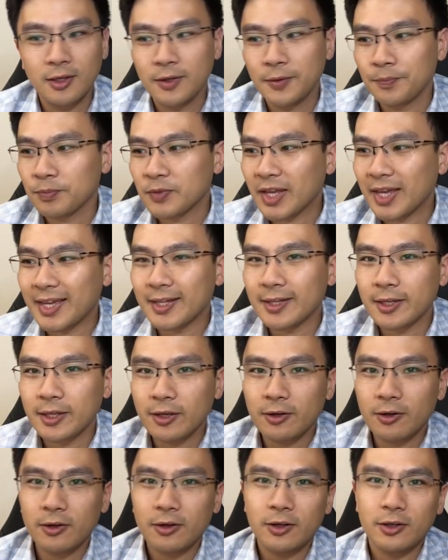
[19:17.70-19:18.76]
In
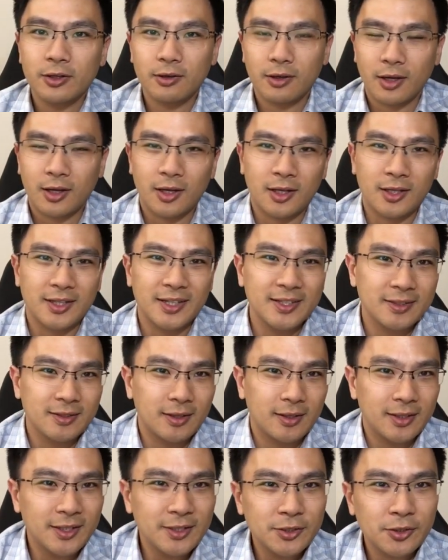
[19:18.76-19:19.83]
here, these
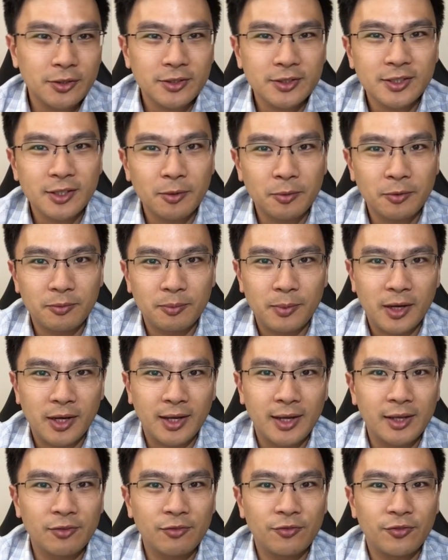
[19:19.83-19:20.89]
are some of my
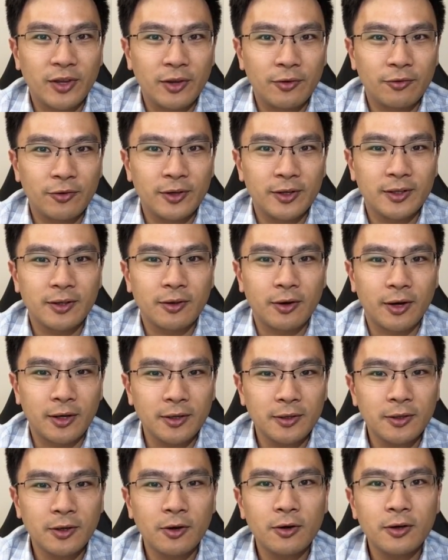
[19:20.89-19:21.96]
favorite credit
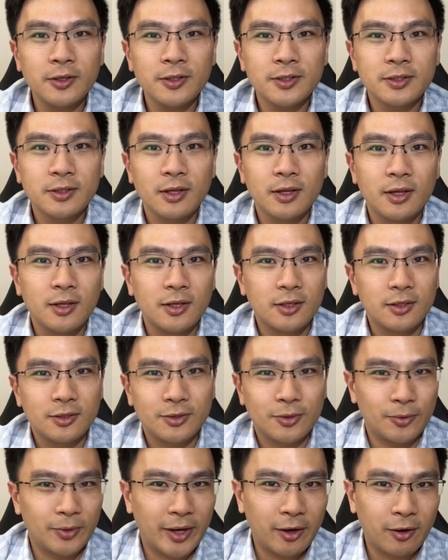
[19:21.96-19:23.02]
cards. So
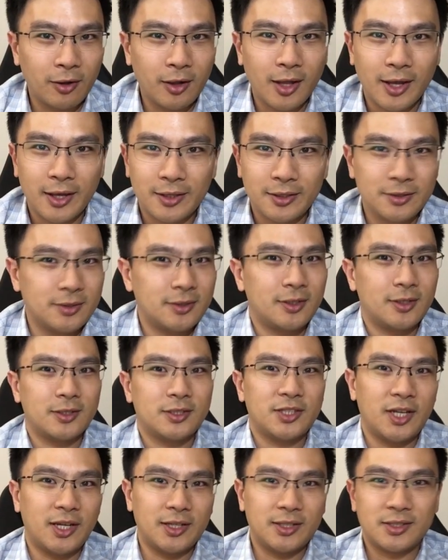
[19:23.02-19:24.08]
airlines, the Chase
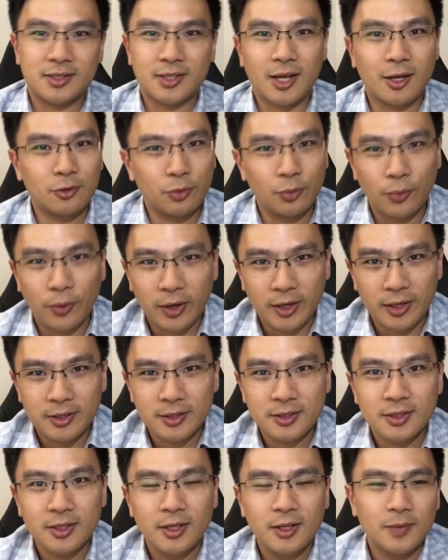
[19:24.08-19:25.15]
Southwest,
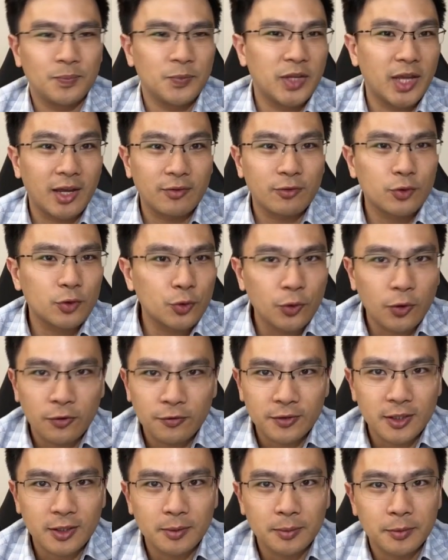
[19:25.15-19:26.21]
they have 2 of
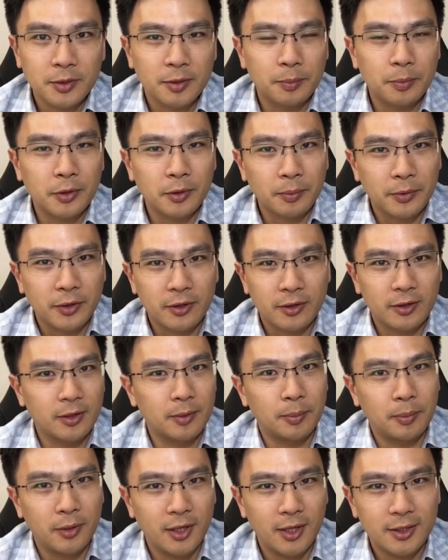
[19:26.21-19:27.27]
them, the Premier and the
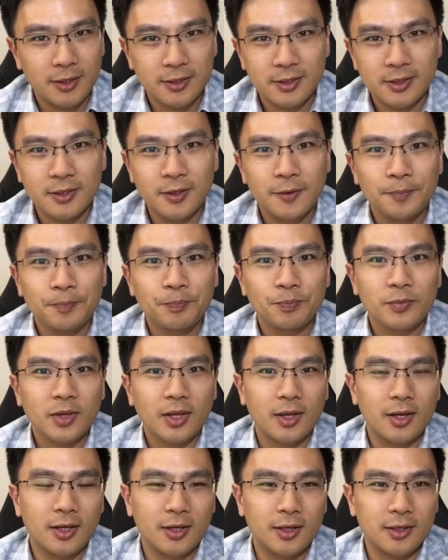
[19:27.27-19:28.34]
Plus.
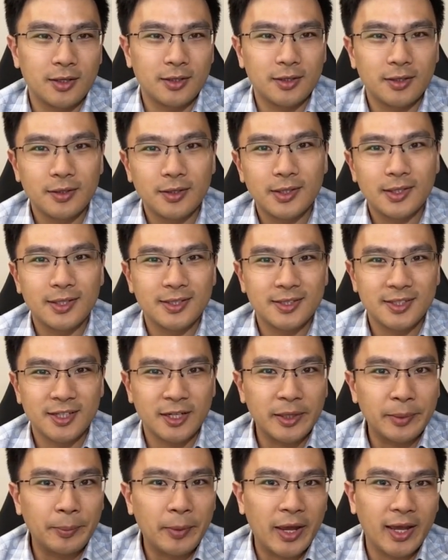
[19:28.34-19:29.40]
The
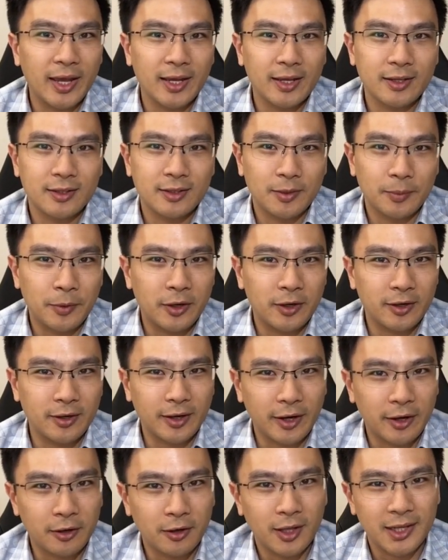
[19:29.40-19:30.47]
Citibank, American
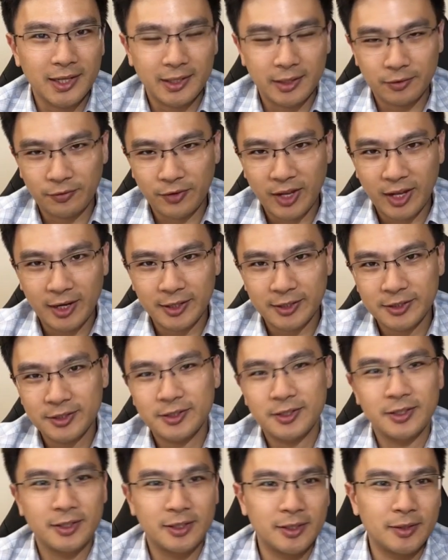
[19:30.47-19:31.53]
Airline Advantage,
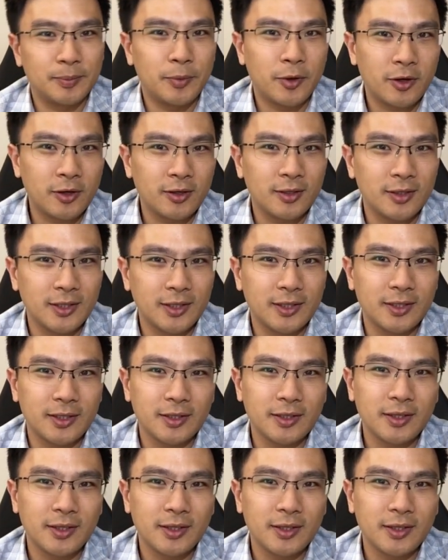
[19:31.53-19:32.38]
the Barclay